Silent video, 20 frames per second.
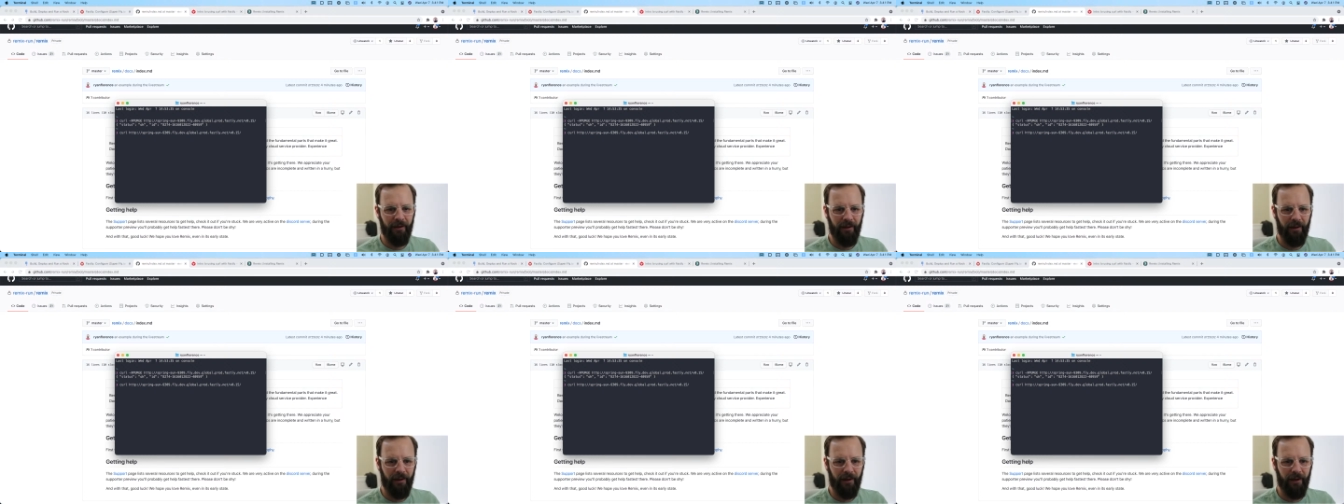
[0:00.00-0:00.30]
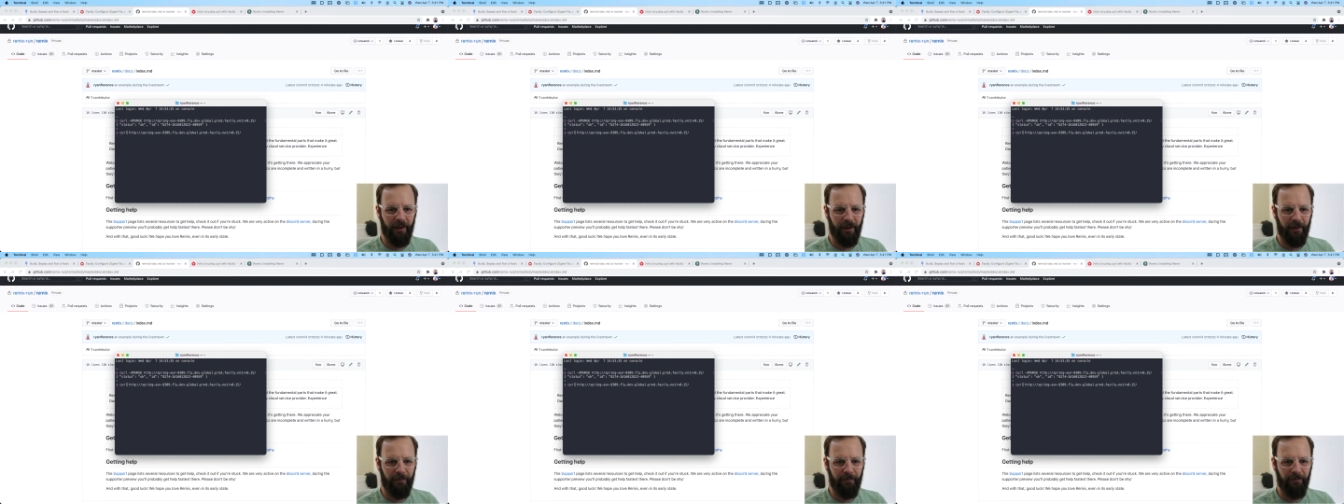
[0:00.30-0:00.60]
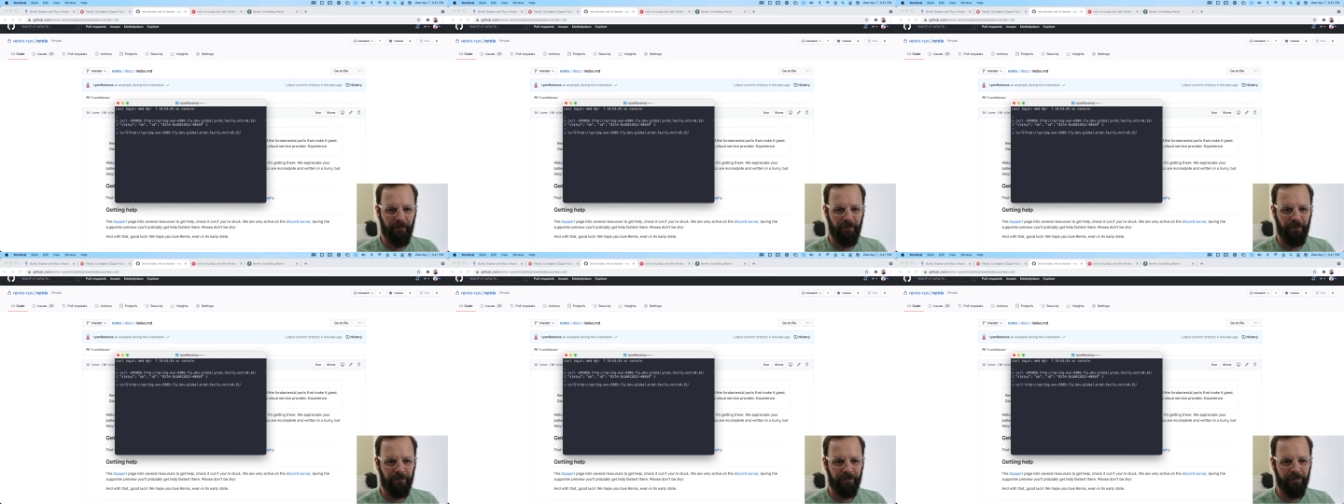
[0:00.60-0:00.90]

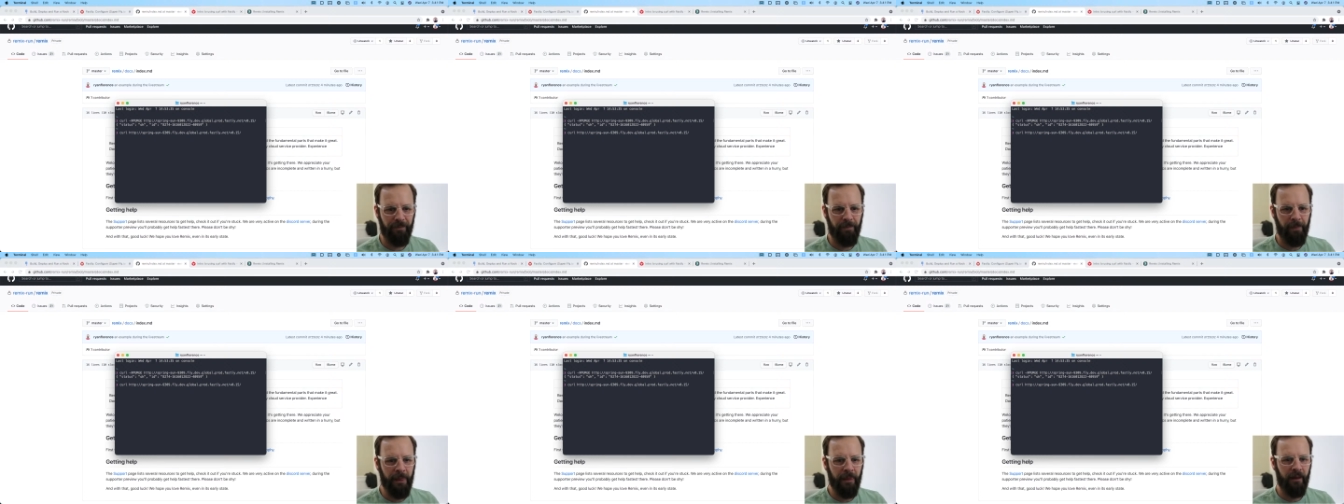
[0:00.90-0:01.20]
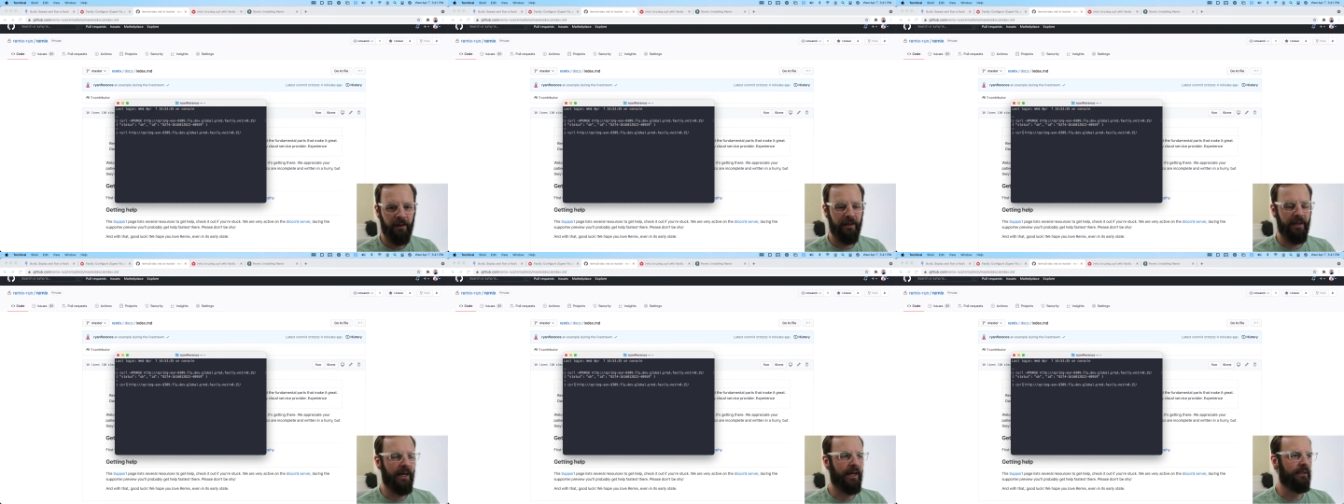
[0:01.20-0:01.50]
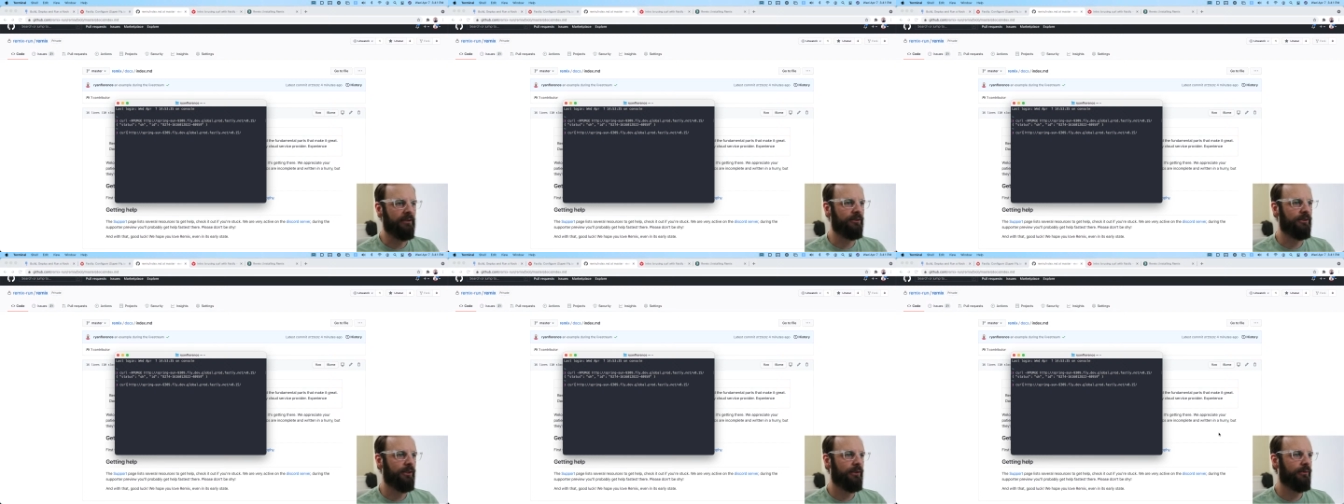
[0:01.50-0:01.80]
Yeah,
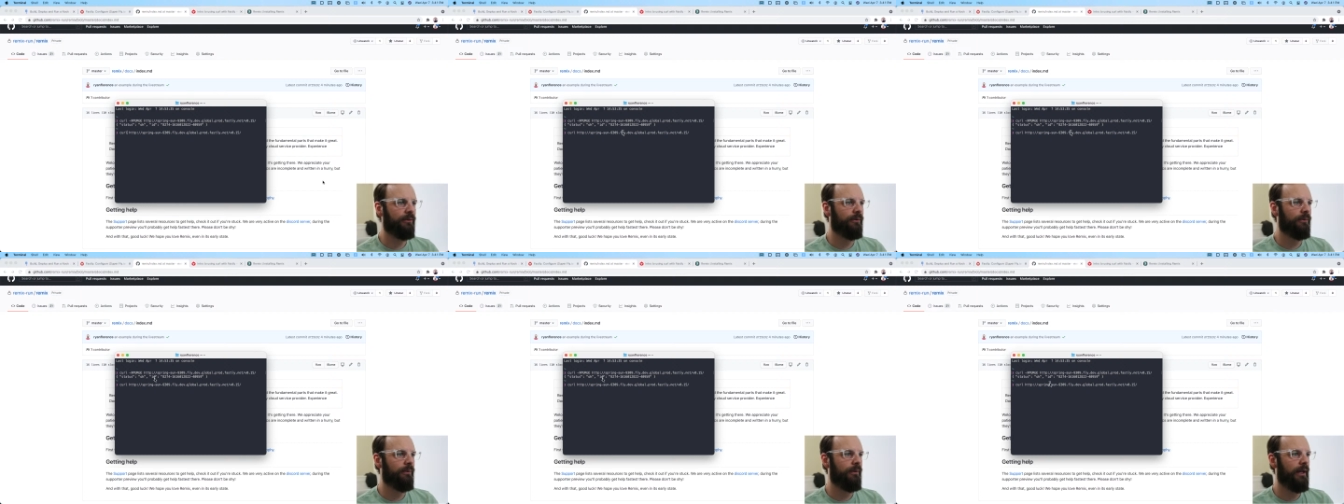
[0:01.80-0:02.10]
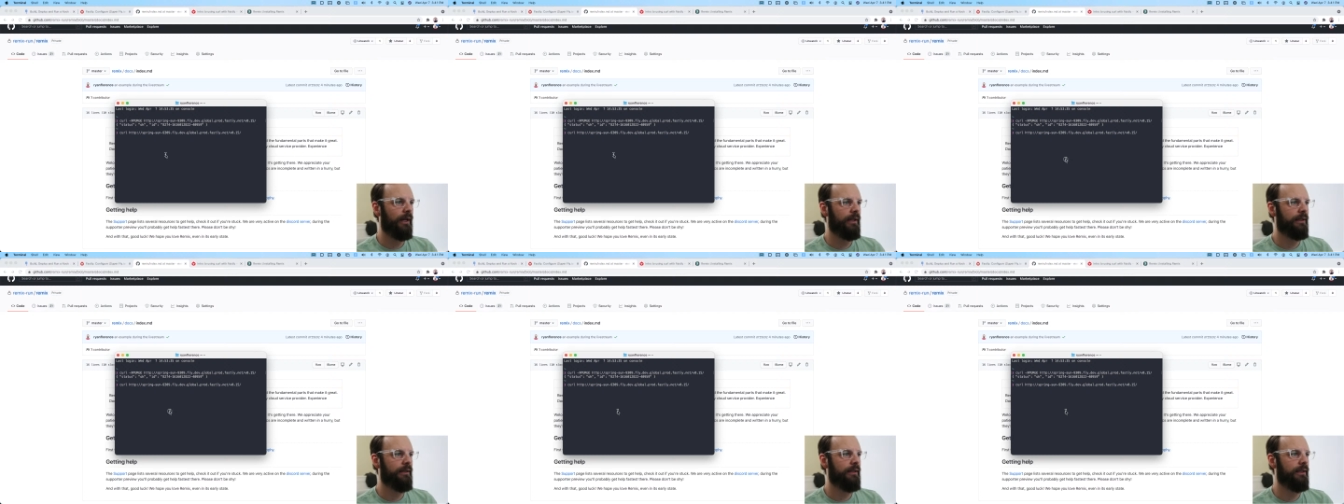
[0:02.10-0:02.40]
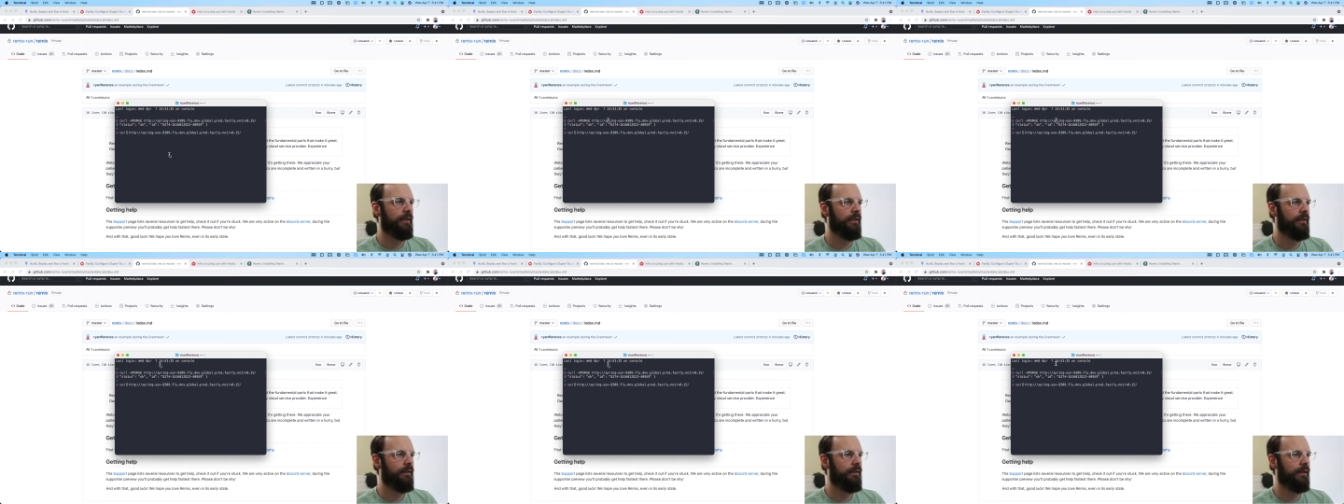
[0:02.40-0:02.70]
so I
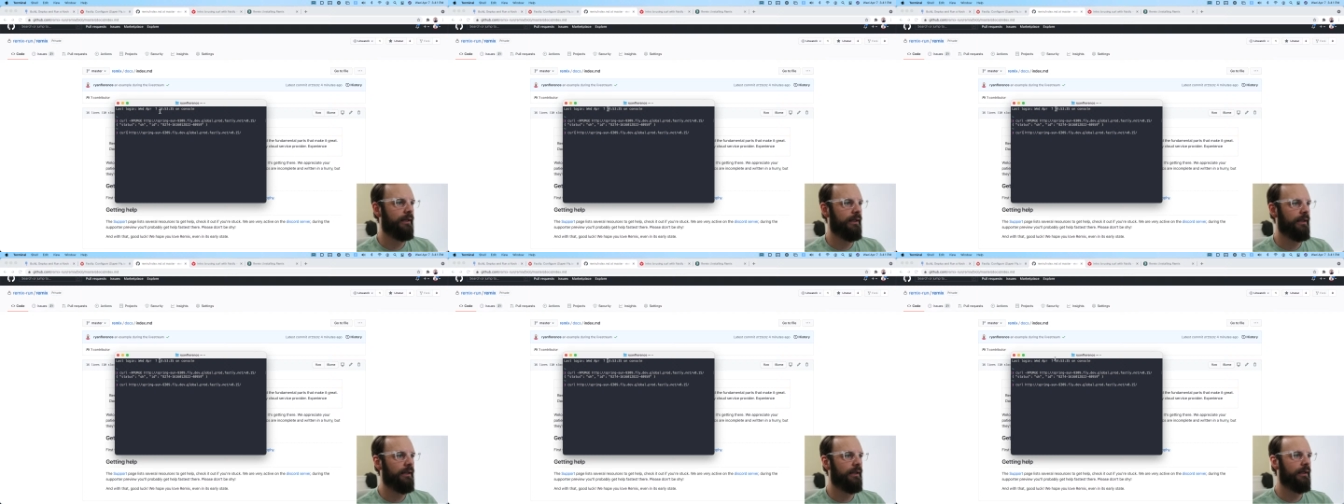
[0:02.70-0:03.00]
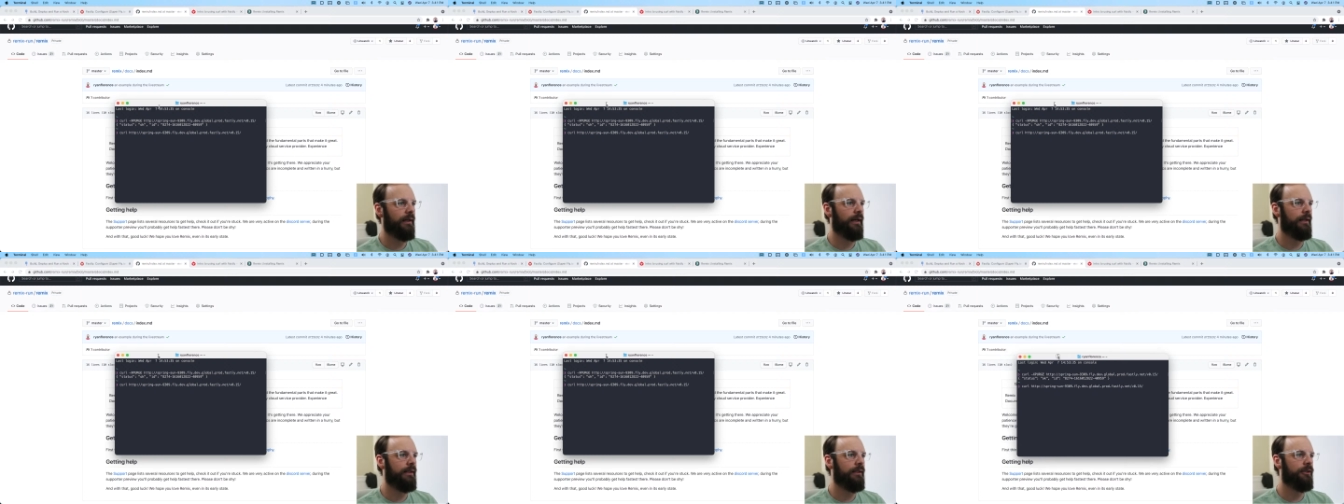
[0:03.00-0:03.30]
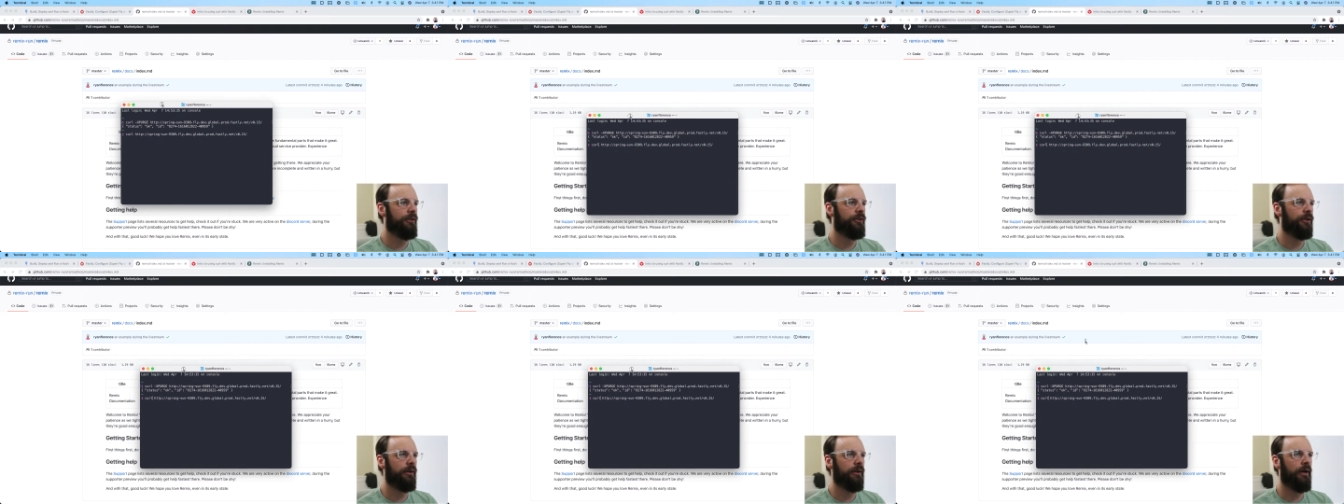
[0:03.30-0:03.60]
need to
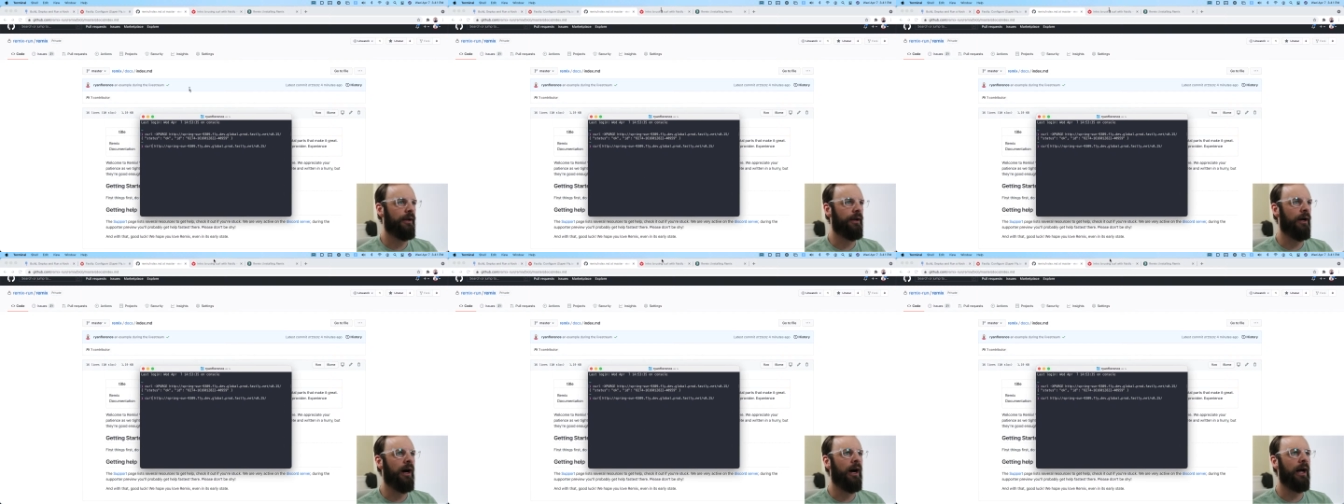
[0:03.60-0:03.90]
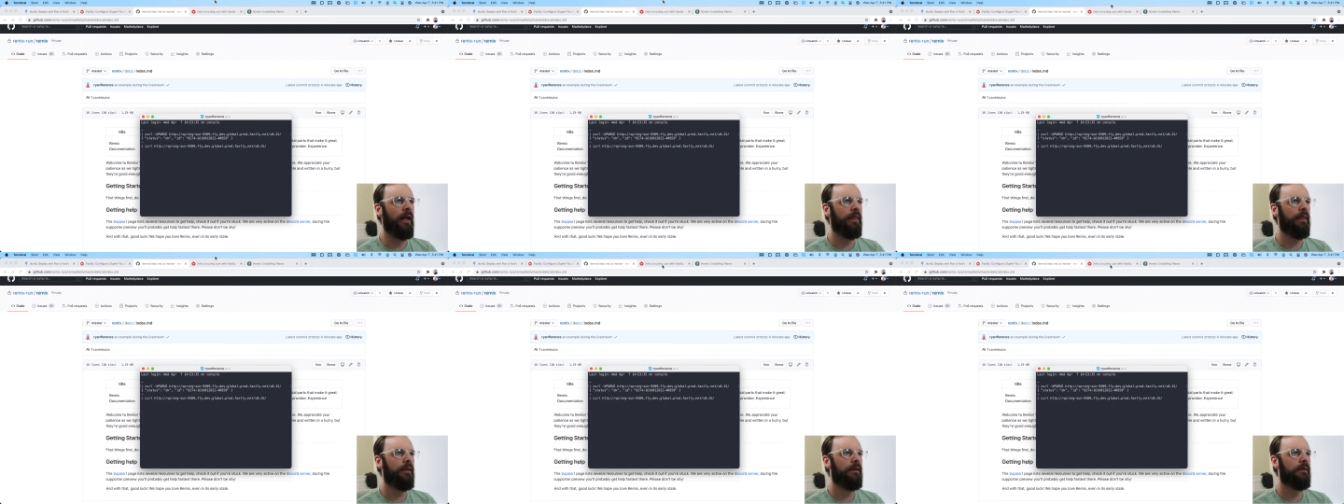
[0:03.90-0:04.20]
turn on auth.